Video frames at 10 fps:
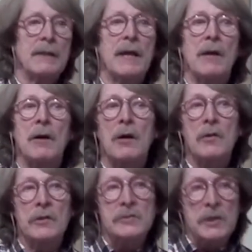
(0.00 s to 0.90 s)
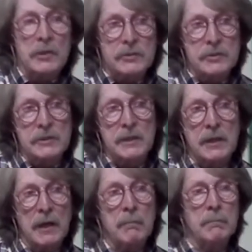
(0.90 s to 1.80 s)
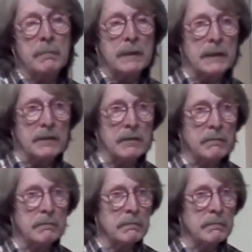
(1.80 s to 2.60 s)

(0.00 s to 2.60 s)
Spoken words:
then all those cultures that come either